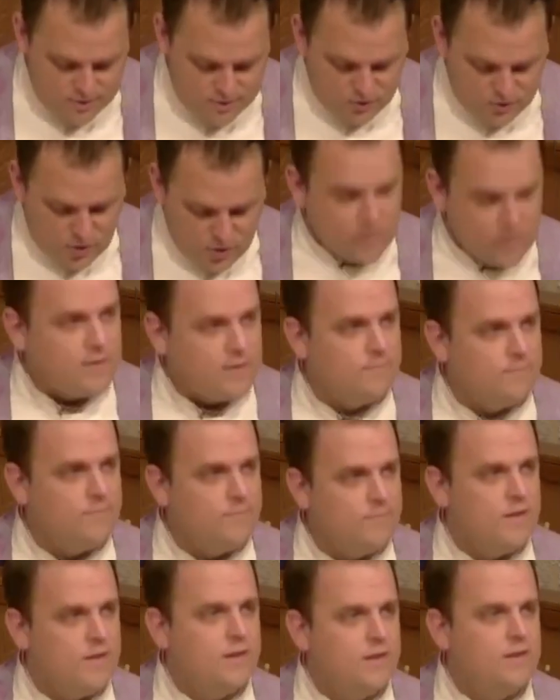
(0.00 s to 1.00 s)
journey
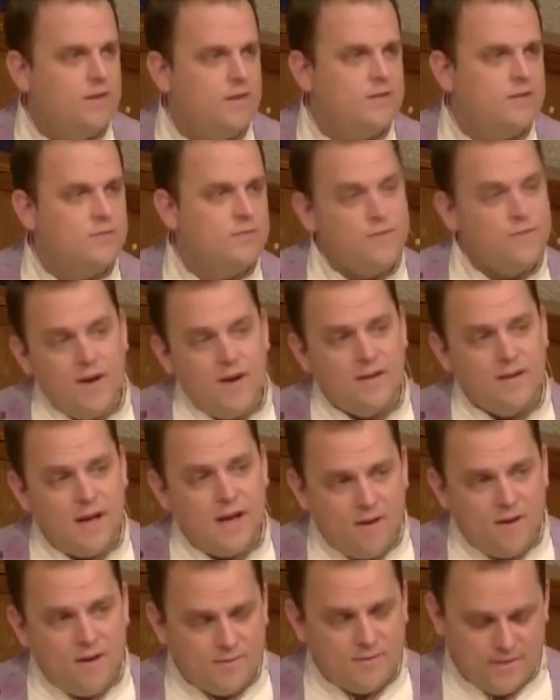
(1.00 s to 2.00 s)
to find
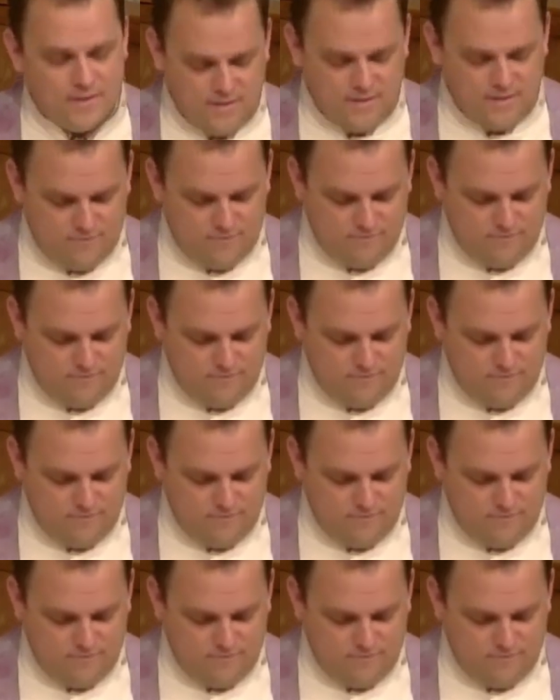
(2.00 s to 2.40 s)
housing,